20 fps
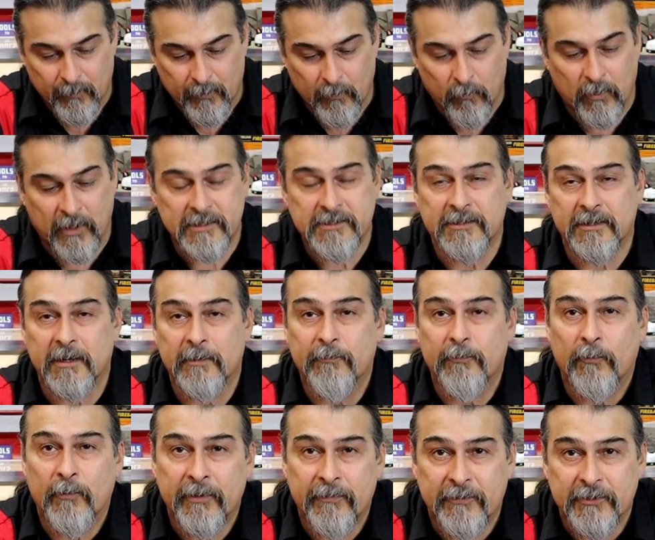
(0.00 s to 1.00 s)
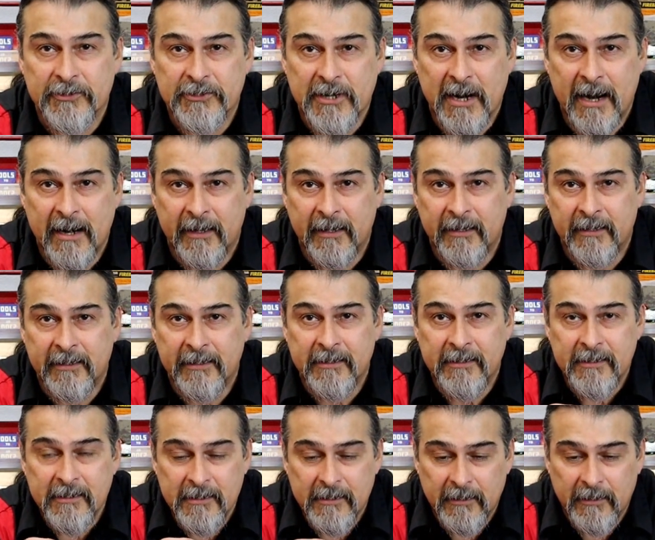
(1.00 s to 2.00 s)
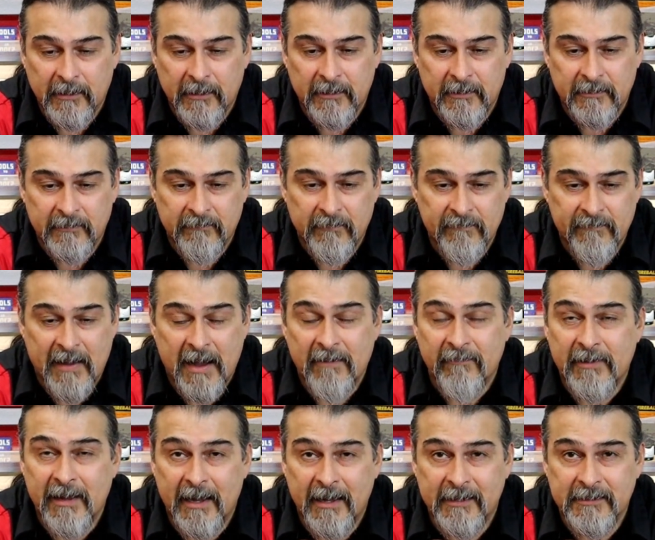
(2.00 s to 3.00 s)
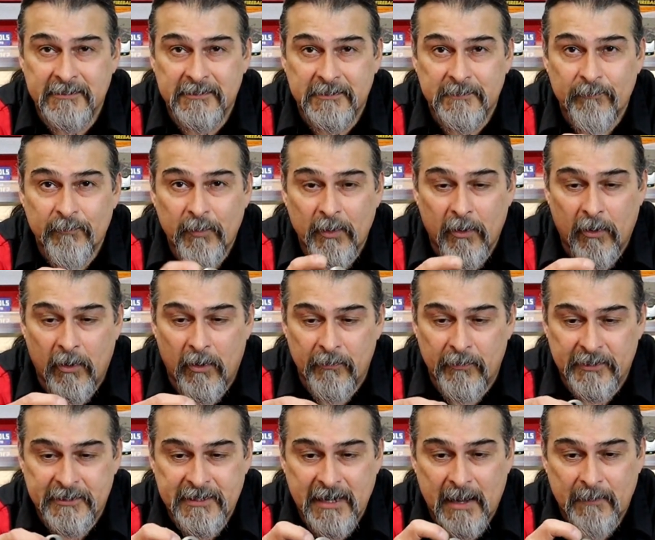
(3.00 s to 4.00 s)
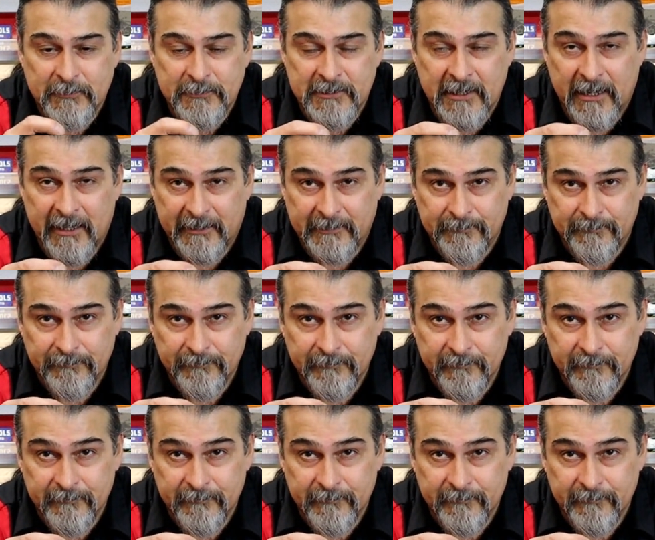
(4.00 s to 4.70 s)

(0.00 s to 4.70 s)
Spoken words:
what's up with the shiny valve guides on the top side.